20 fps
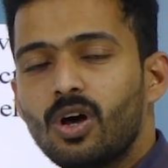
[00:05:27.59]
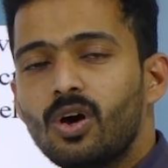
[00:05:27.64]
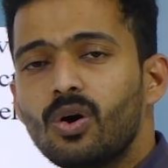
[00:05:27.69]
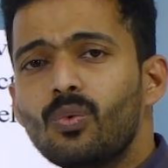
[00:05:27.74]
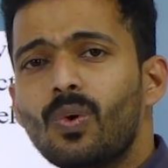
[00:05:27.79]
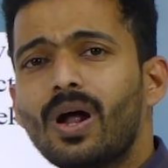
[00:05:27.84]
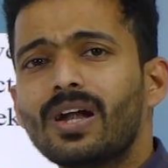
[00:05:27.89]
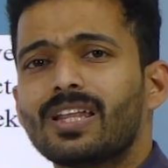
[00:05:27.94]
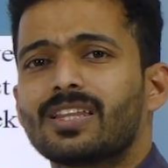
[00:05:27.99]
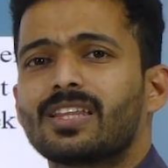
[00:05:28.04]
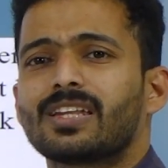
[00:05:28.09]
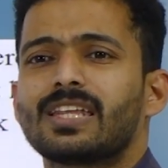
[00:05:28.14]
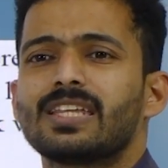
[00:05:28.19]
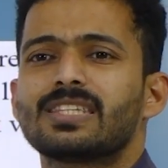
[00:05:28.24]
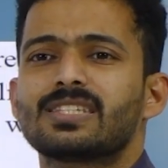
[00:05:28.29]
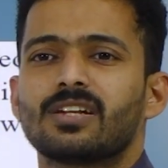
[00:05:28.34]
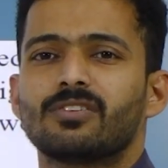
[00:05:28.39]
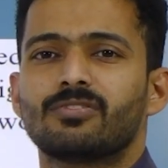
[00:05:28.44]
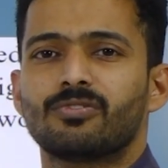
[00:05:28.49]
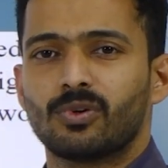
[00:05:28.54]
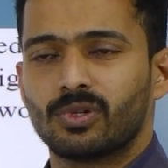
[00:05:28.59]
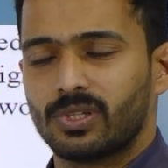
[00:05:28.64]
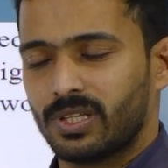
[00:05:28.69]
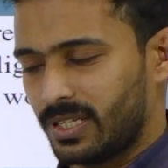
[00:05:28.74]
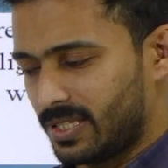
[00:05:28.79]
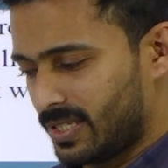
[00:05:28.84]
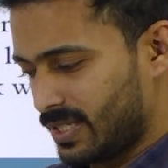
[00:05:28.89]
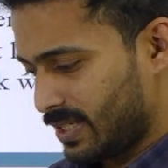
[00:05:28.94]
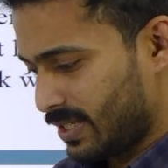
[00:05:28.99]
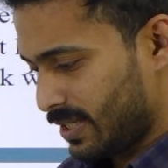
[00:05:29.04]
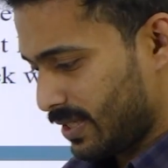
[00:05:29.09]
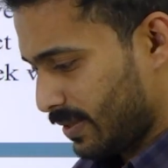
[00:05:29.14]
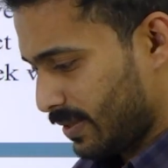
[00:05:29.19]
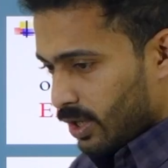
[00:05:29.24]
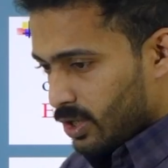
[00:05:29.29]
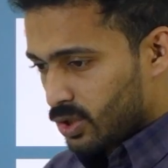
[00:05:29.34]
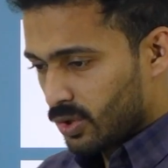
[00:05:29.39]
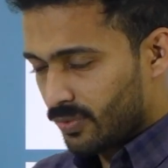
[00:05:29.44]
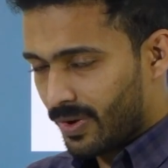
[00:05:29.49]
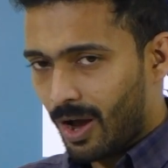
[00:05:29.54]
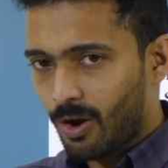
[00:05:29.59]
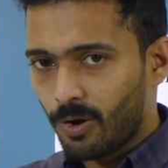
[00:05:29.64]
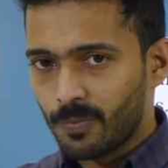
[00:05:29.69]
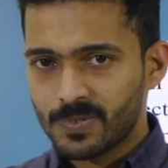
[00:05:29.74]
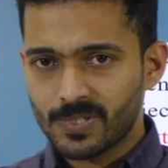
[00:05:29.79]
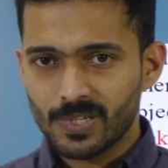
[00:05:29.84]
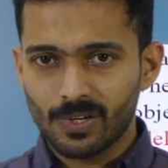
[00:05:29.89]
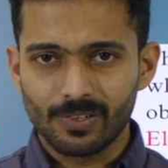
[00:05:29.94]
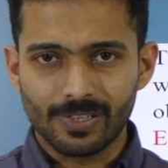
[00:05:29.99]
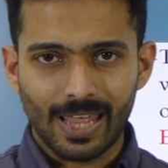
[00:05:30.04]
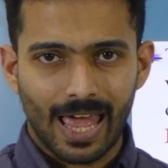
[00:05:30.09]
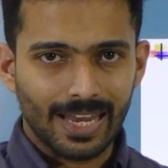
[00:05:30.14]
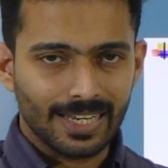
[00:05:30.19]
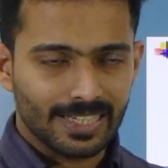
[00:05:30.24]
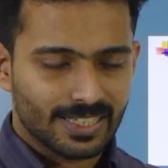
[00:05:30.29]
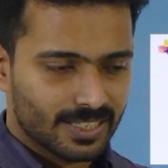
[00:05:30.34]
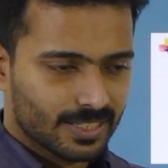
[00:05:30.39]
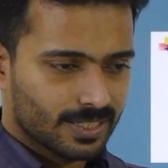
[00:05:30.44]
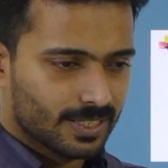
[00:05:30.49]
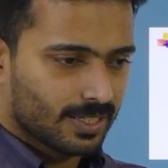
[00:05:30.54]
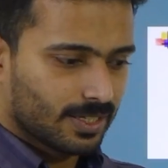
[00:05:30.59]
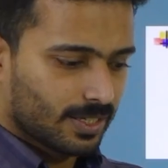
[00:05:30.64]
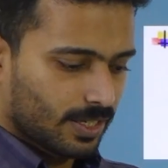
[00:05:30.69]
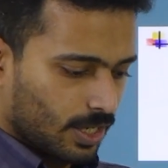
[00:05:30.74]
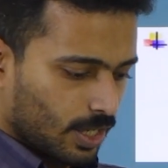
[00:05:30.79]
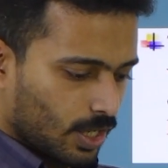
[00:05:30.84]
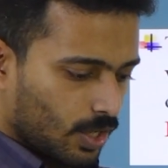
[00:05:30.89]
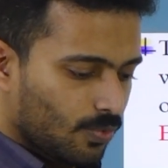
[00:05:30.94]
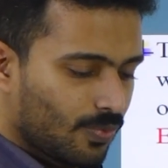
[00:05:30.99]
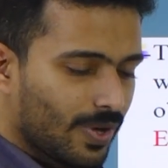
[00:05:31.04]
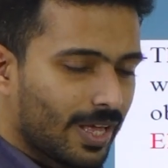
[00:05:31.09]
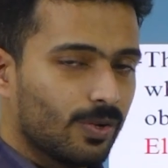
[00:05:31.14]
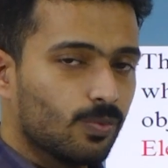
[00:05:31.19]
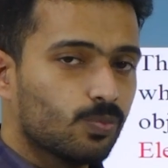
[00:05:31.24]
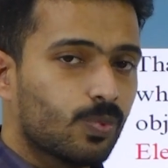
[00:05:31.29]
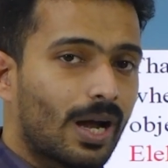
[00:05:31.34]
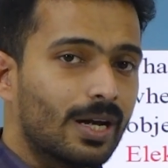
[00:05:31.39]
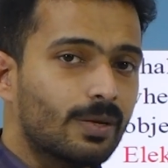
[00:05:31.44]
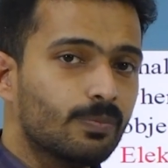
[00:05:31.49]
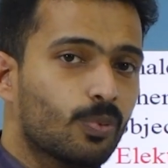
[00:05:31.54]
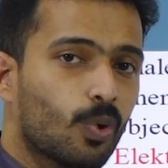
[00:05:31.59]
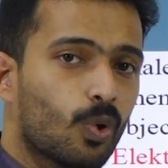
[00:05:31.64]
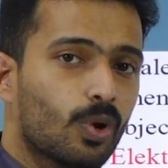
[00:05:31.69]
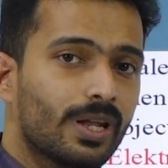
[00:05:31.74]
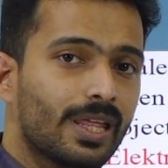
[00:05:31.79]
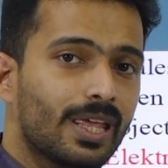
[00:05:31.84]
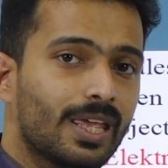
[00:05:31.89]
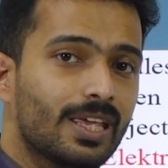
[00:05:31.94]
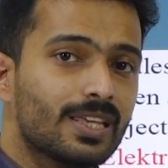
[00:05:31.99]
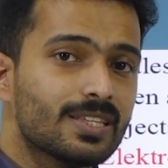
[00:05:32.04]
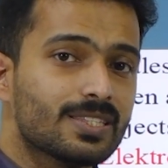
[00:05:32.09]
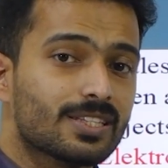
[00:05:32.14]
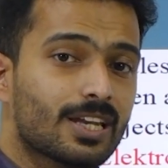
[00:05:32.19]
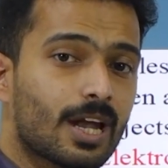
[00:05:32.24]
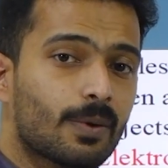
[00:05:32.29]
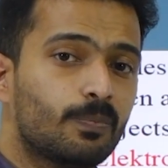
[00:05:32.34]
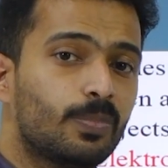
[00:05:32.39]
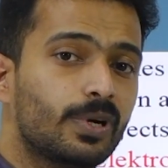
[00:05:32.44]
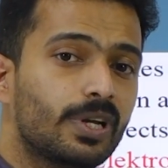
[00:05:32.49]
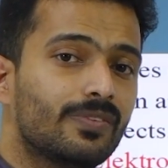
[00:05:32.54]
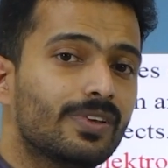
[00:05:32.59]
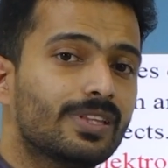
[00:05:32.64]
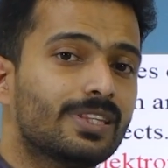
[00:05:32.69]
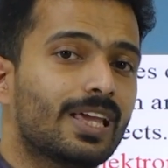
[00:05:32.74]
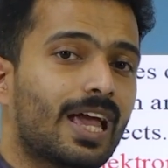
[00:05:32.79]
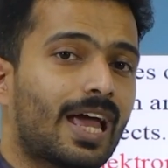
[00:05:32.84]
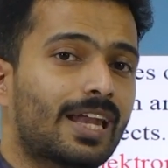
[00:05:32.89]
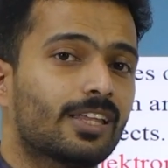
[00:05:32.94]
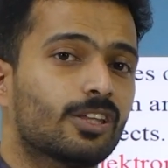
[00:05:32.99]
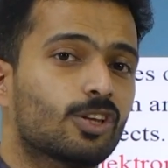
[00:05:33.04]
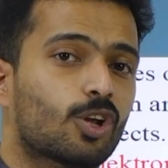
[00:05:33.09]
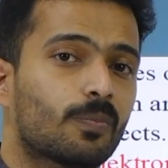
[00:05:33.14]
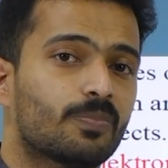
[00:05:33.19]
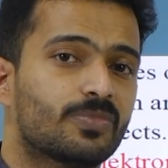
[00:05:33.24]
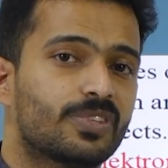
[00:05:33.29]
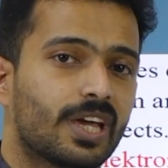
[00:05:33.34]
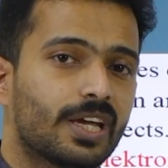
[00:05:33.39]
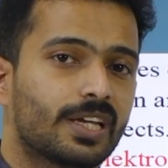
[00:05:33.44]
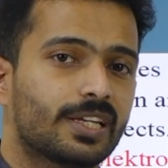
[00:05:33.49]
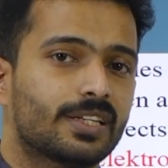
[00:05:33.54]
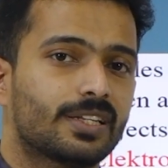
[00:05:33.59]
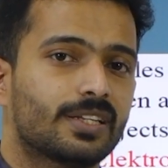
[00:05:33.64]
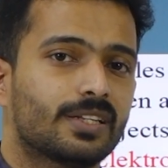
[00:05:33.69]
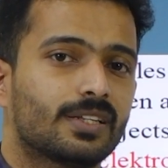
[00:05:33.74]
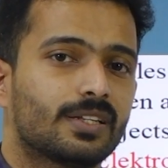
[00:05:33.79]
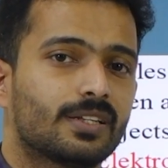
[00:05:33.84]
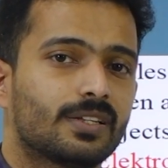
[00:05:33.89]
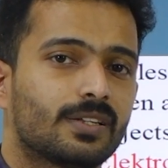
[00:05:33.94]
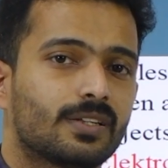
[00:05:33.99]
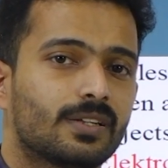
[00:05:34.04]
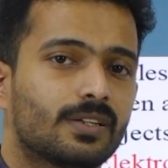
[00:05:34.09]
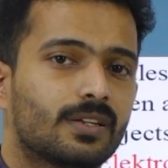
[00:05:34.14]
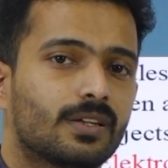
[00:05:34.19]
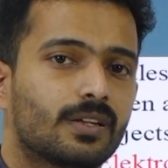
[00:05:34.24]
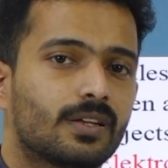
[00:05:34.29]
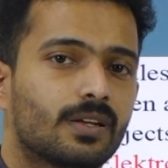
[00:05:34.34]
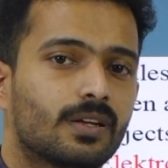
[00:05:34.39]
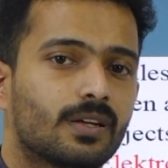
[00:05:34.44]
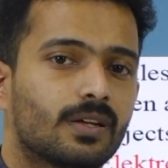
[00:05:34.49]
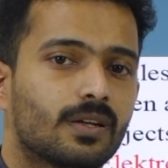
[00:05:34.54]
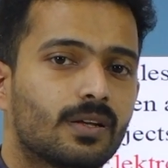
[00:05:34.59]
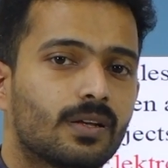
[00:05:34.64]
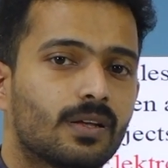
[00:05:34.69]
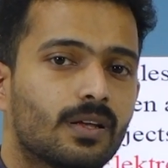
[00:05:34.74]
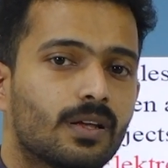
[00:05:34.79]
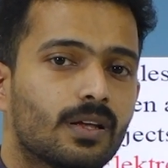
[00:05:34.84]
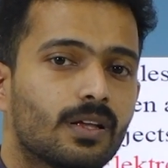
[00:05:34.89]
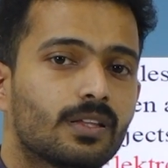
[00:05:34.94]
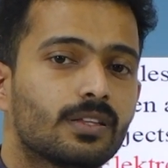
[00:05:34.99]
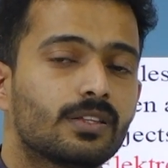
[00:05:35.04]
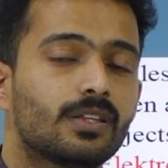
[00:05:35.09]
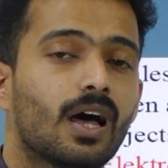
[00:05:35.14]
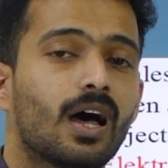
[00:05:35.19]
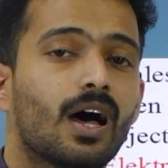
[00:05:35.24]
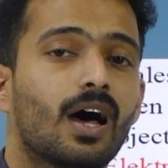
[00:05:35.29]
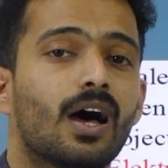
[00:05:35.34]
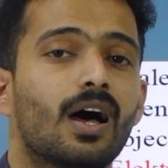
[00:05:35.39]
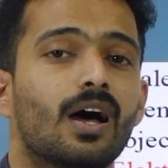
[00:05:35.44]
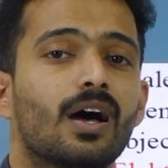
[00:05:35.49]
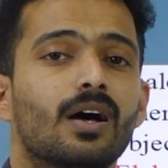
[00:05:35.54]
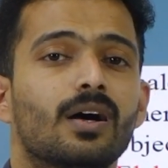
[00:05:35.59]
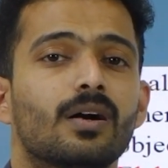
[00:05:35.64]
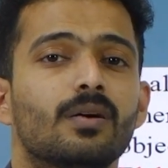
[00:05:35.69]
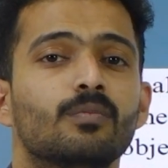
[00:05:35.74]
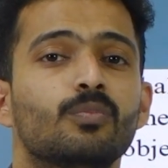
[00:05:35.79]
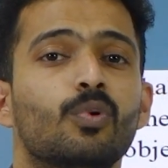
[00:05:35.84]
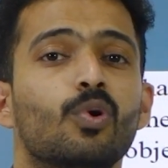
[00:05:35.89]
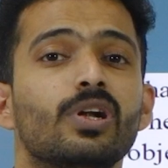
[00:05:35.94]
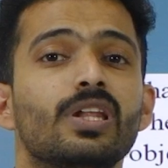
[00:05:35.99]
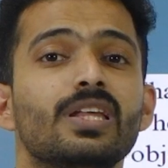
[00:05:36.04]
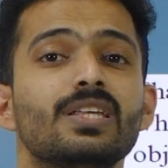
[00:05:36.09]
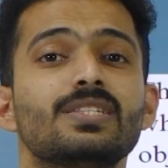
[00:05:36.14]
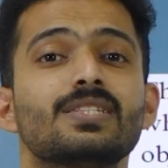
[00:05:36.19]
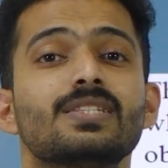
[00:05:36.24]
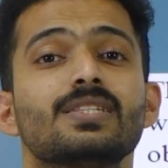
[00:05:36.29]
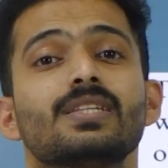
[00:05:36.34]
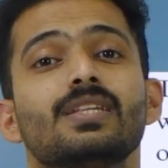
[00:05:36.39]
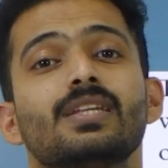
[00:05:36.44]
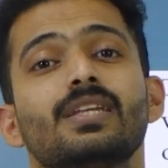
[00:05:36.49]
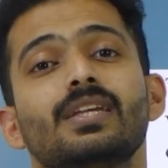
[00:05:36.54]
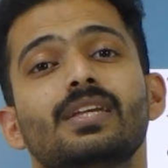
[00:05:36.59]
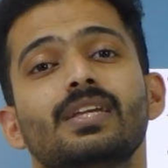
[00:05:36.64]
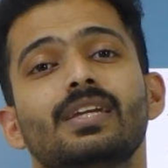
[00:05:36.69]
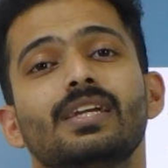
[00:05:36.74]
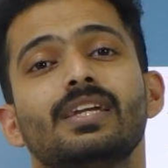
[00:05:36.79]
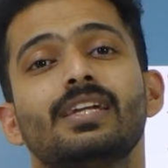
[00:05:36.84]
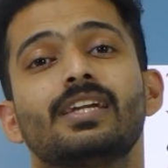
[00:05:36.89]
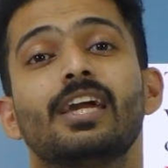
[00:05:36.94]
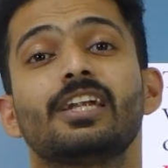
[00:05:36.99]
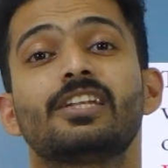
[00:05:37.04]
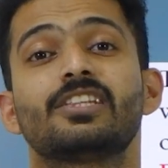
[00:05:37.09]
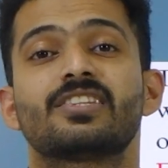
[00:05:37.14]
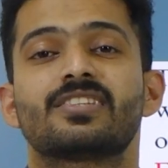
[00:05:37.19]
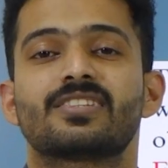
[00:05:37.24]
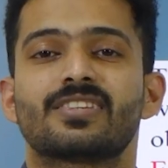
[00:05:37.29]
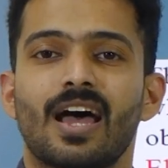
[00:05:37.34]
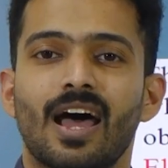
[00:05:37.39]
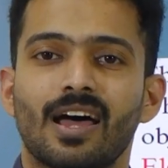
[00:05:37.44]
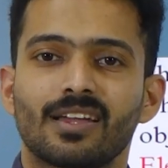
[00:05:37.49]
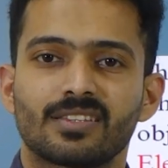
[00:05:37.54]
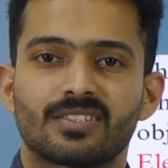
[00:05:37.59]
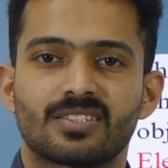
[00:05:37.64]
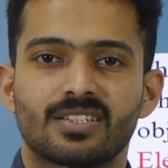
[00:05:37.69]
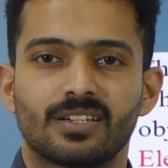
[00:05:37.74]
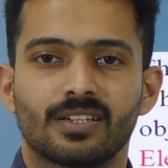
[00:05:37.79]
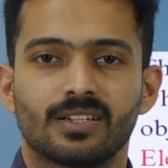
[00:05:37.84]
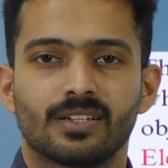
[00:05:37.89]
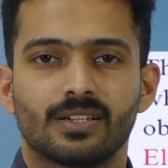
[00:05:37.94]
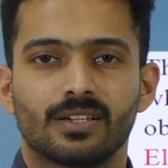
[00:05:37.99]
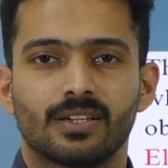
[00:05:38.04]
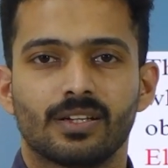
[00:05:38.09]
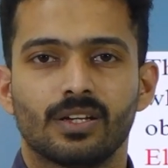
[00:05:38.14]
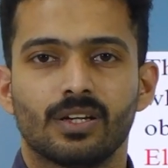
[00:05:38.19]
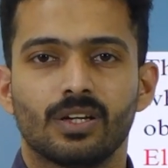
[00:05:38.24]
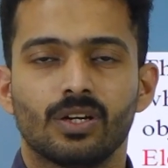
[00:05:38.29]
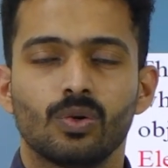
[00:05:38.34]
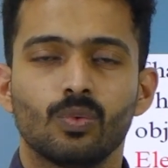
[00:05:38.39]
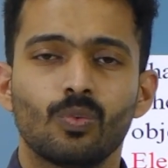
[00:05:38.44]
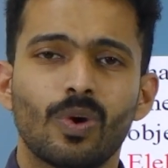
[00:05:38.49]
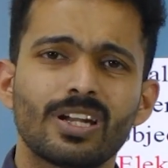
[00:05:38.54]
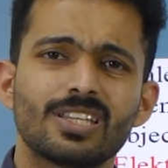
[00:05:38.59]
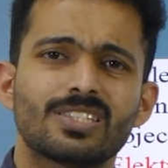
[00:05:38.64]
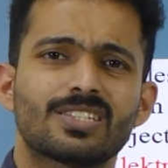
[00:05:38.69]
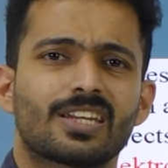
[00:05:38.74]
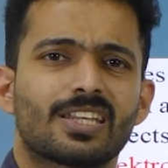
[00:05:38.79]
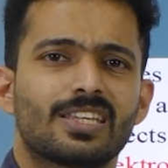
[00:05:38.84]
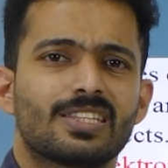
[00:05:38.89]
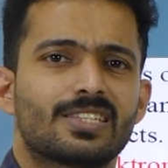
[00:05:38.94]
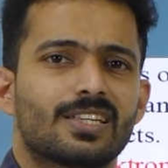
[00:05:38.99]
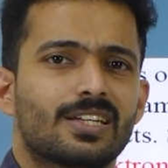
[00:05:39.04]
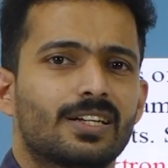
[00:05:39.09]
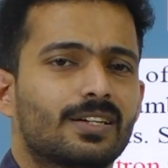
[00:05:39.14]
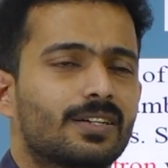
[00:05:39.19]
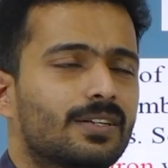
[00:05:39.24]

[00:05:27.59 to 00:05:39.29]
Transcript: What are the reason for this? So we have observed that when one body is rubbed with another object, the bodies get charged. What is the reason?